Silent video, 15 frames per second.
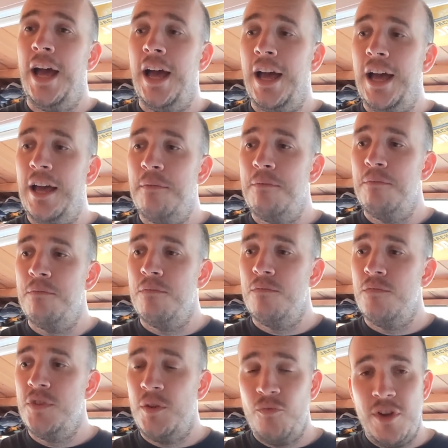
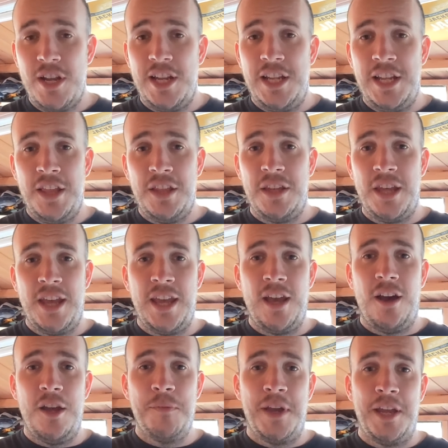So really, the other day
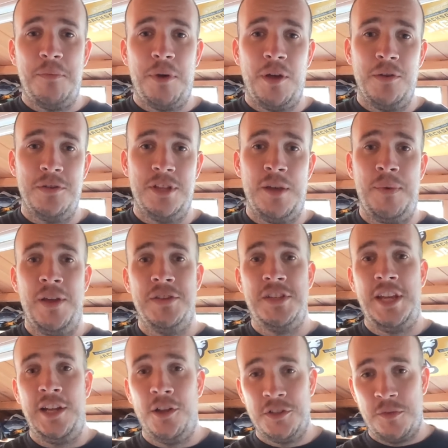I made a post about
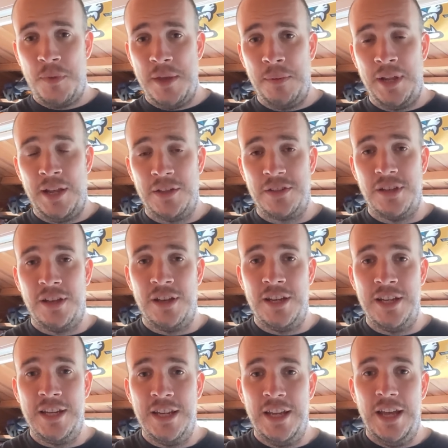seeing lots of people
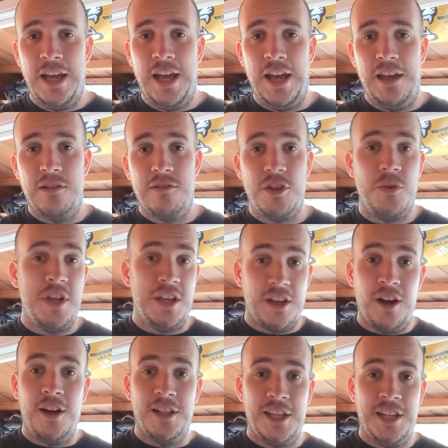outside doing
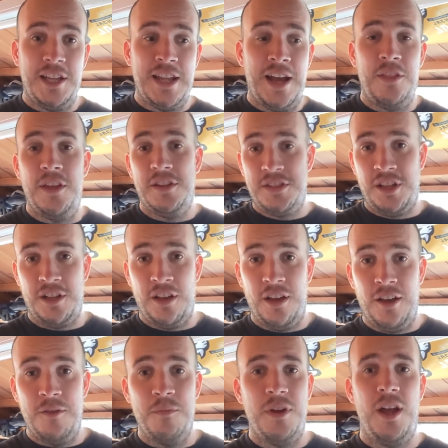car cleaning now they're stuck at
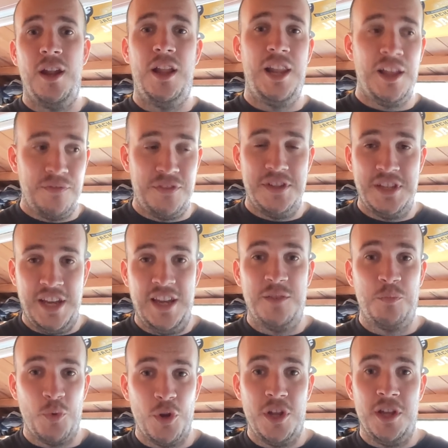home, and I love to see it,
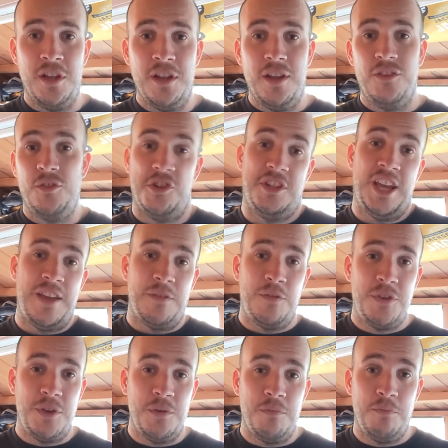it's brilliant. So I just gave a
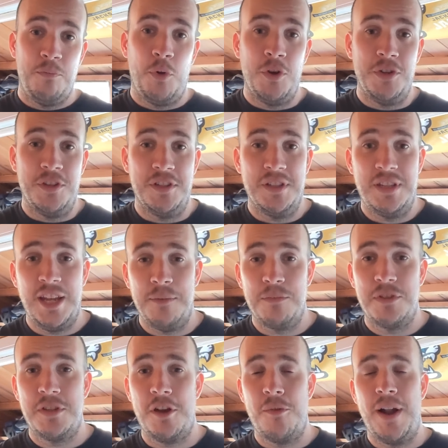few pointers and
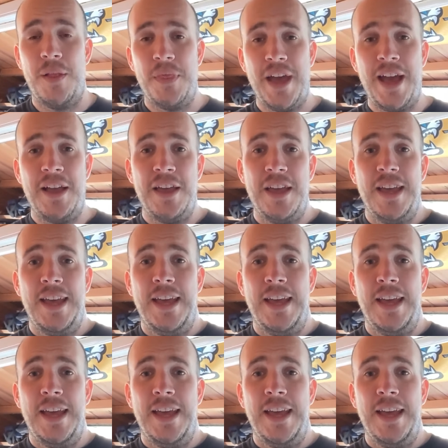tips around that